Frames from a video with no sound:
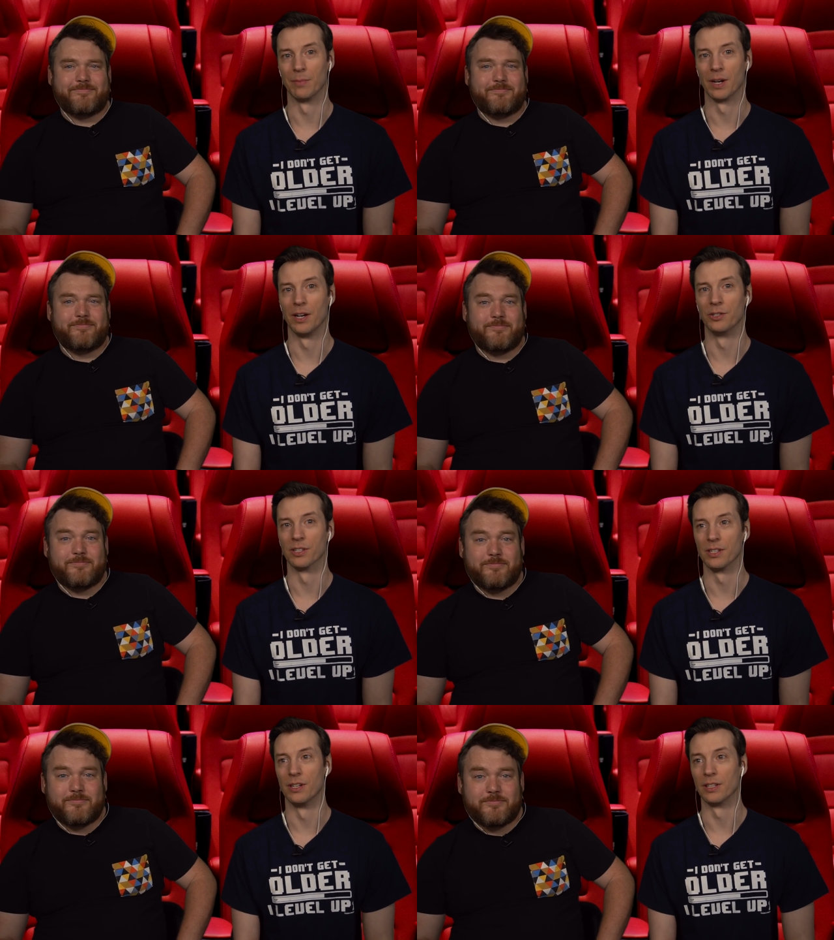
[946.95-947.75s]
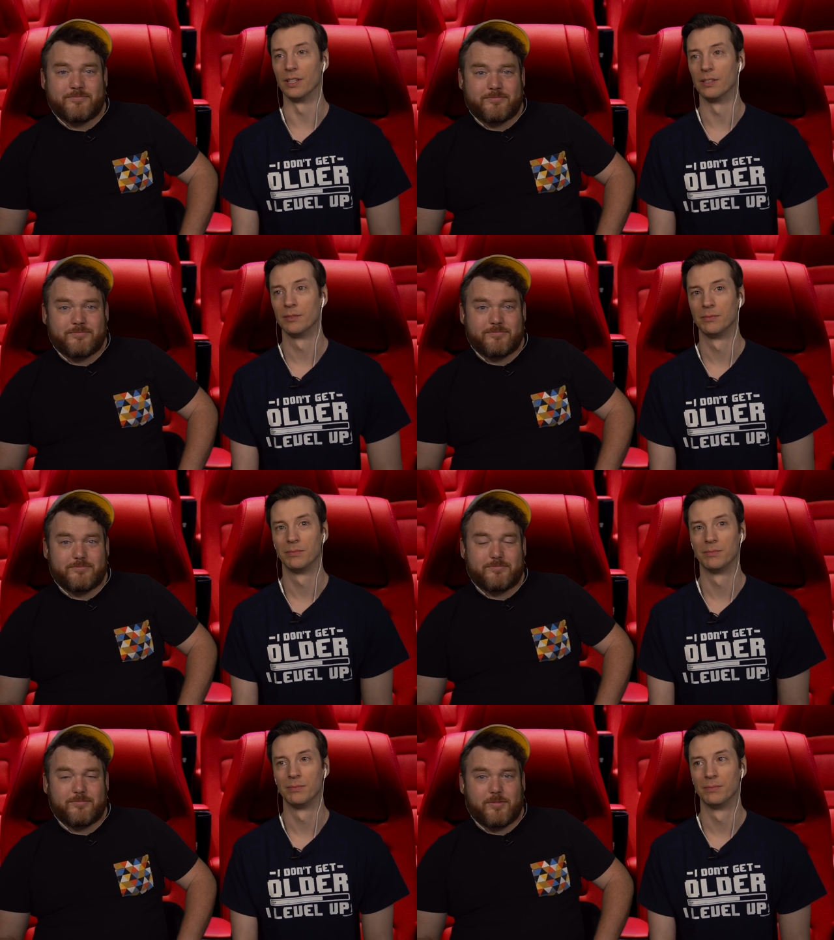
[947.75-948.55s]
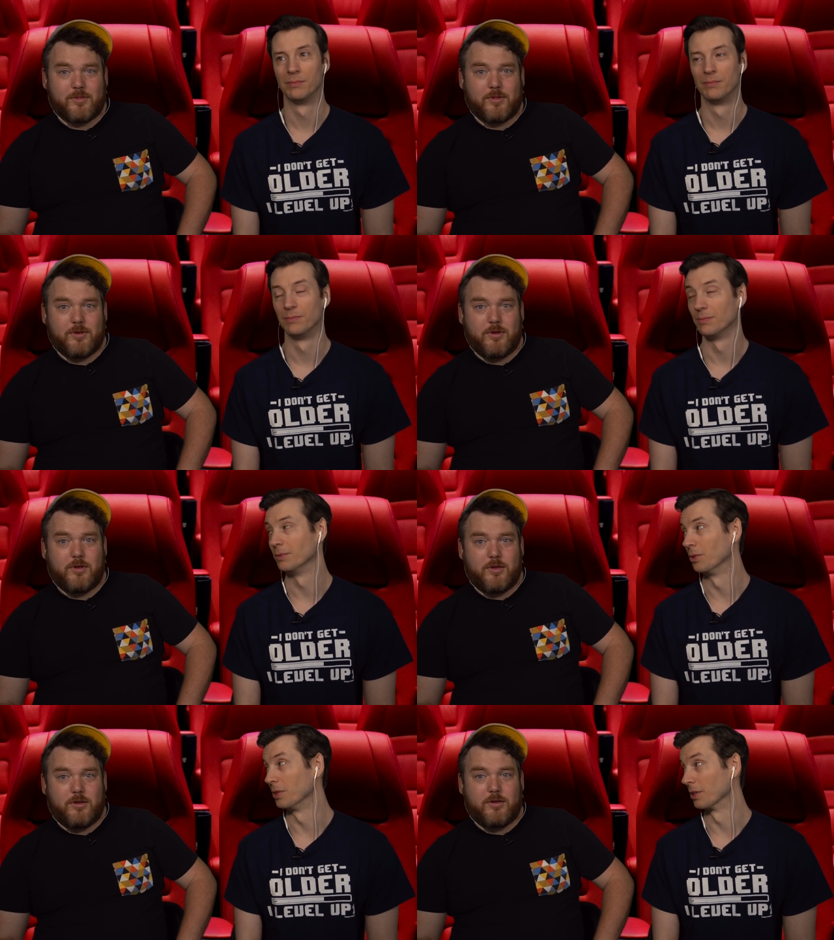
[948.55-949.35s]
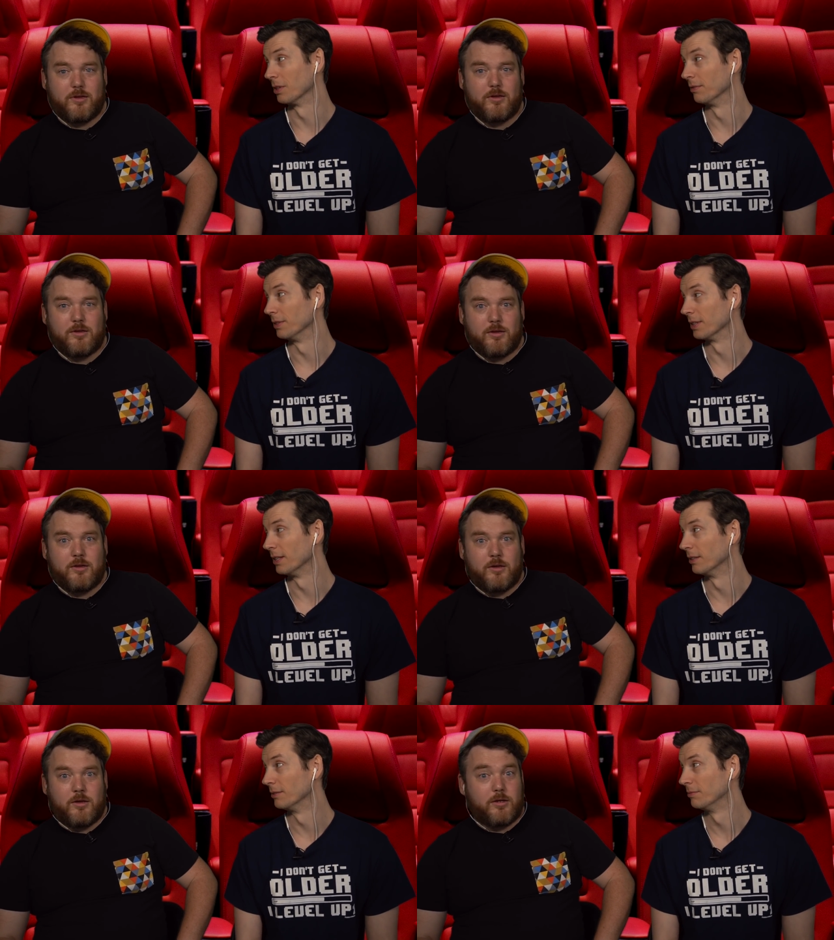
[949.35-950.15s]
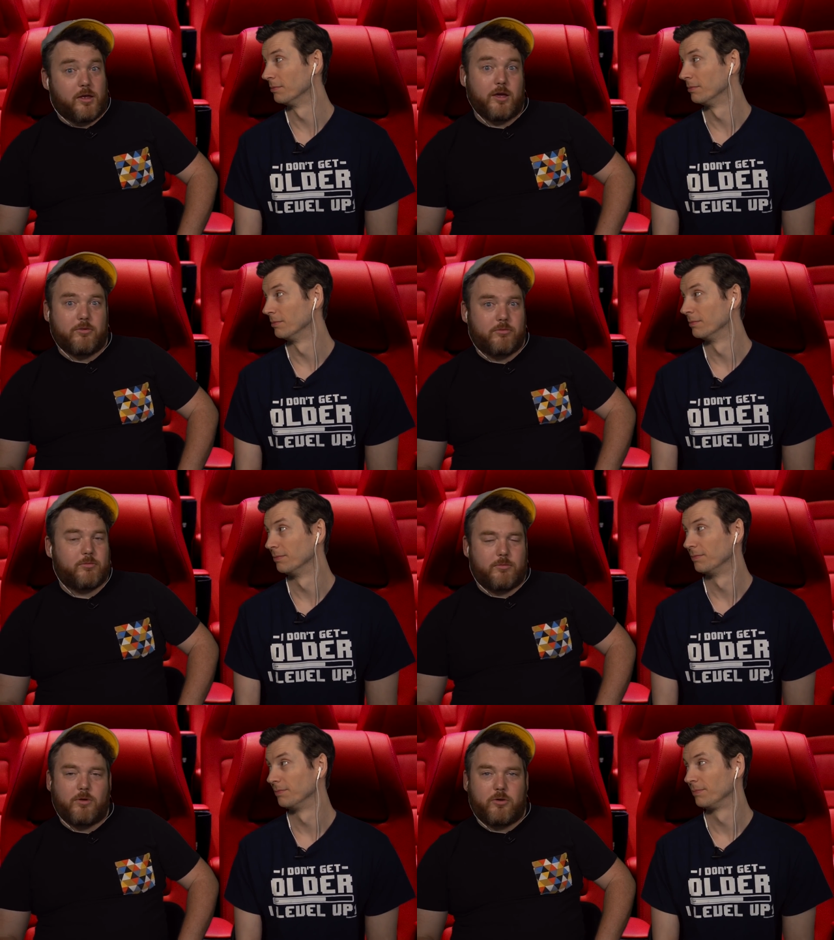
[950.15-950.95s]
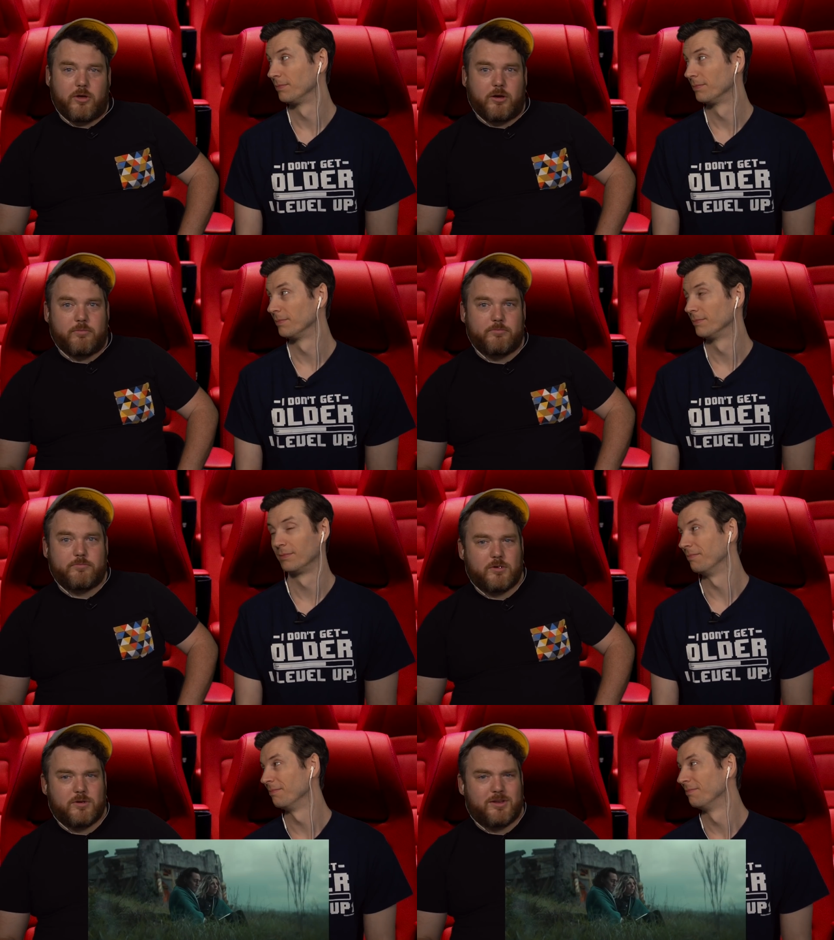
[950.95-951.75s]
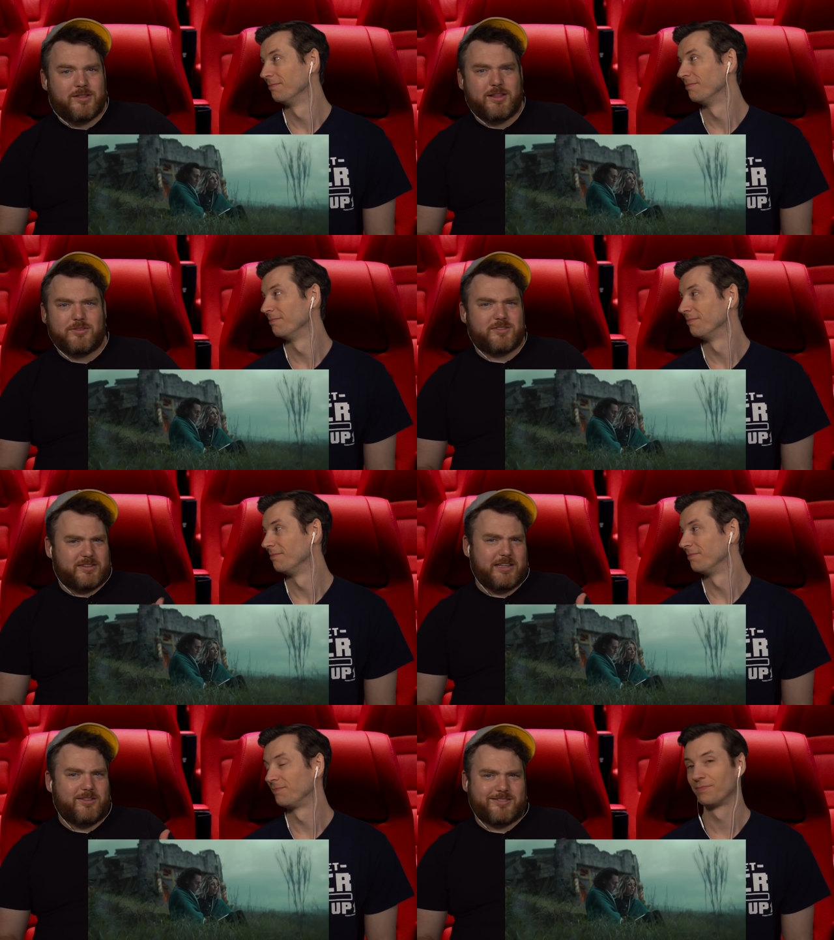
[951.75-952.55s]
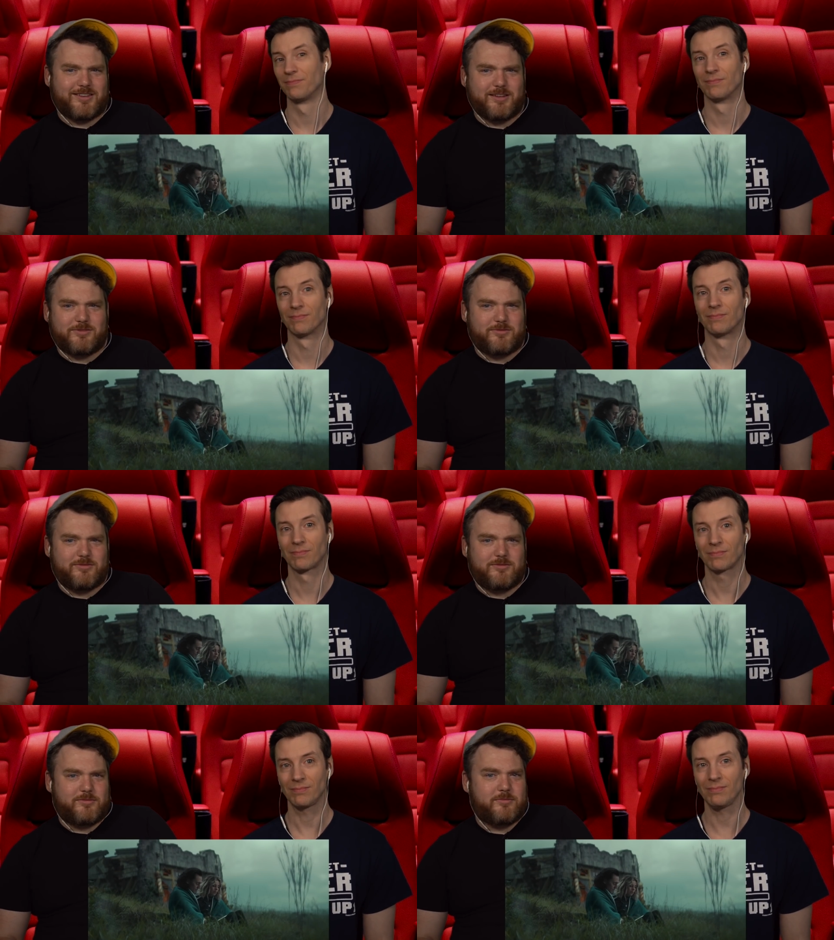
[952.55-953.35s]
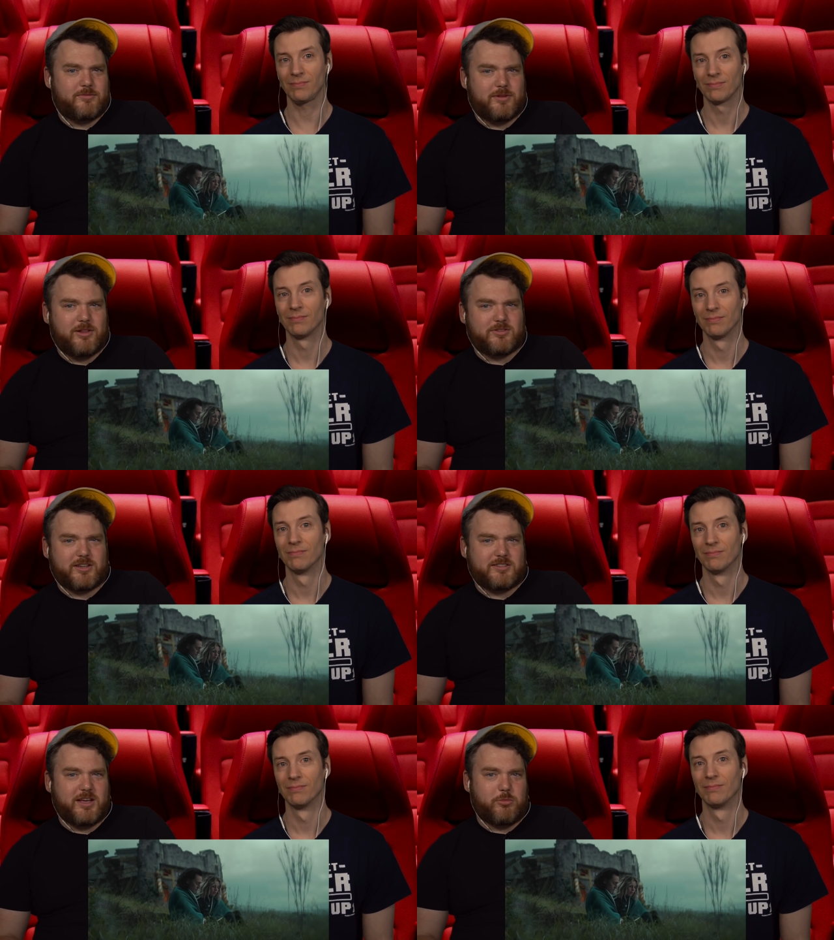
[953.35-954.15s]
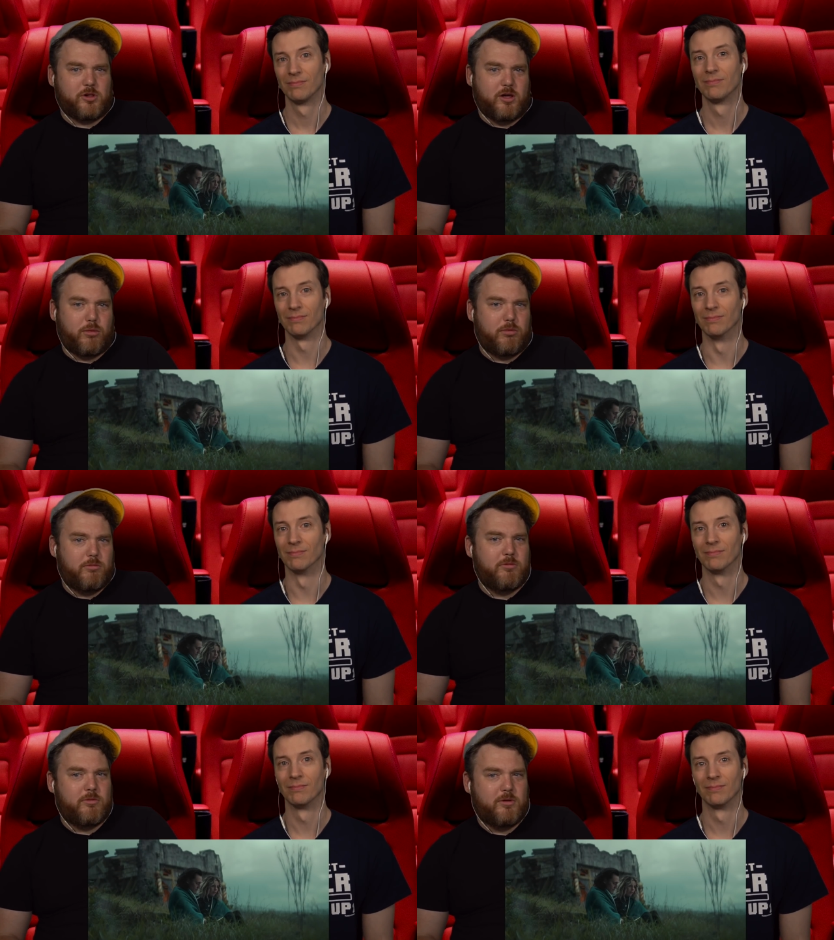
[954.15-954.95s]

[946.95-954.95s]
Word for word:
Speaker 1: conjure a snuggie. Those things are comfy as hell. Yeah.
Speaker 2: Oh yeah. That looks that looks like a that looks like a tablecloth. Mm-hmm.